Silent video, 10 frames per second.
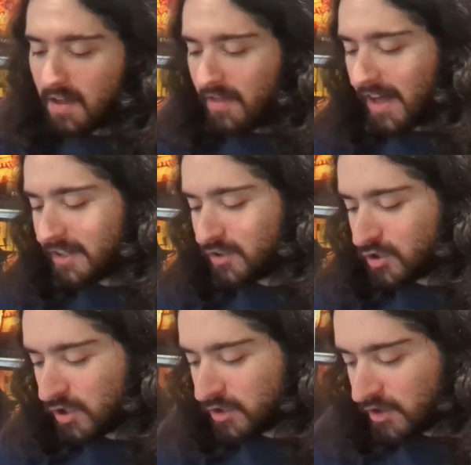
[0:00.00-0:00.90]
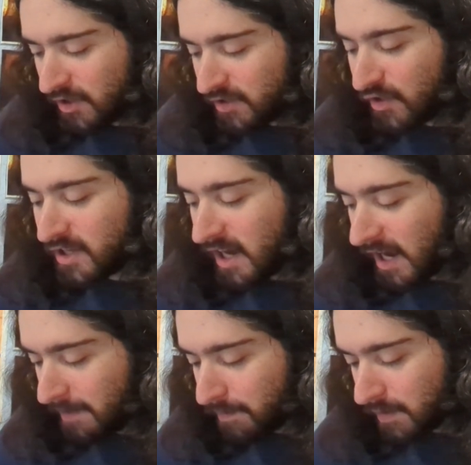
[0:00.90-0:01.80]
that is just the
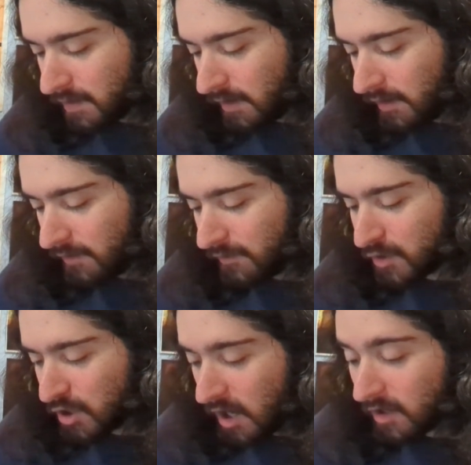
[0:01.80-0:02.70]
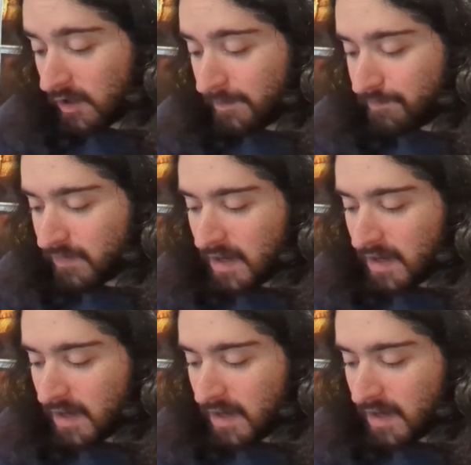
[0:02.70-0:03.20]
type of chocolate.